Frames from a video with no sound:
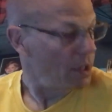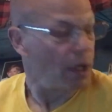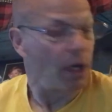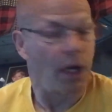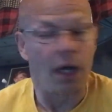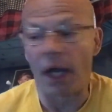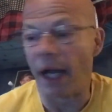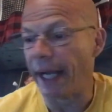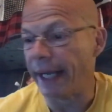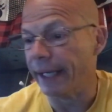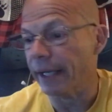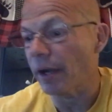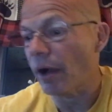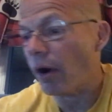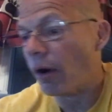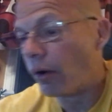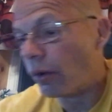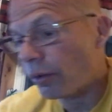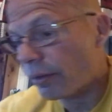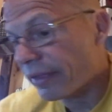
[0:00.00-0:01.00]
I
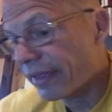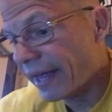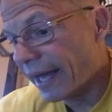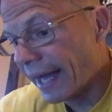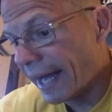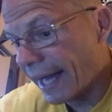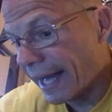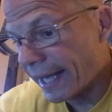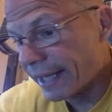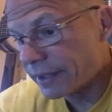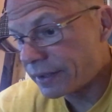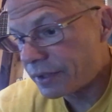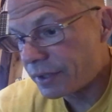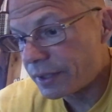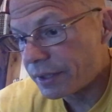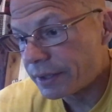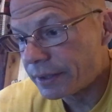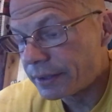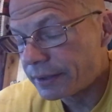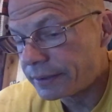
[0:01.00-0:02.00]
know that
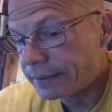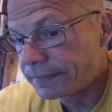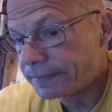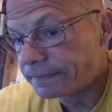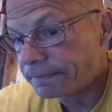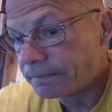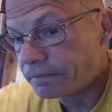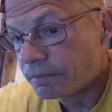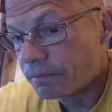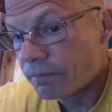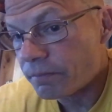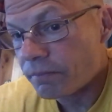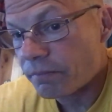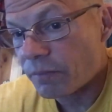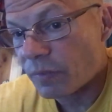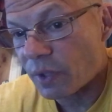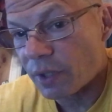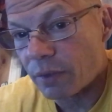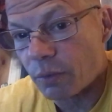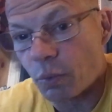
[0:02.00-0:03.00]

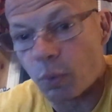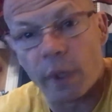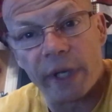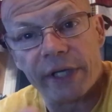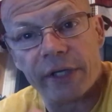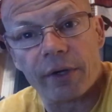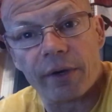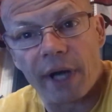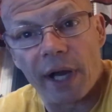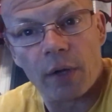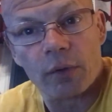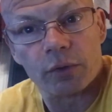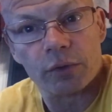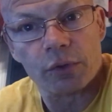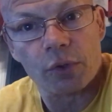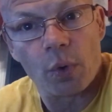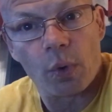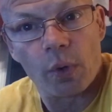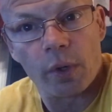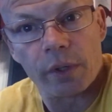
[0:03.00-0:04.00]
when you're
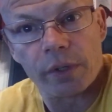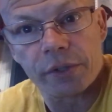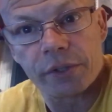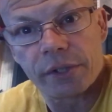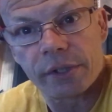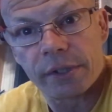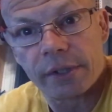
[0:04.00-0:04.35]
outdoors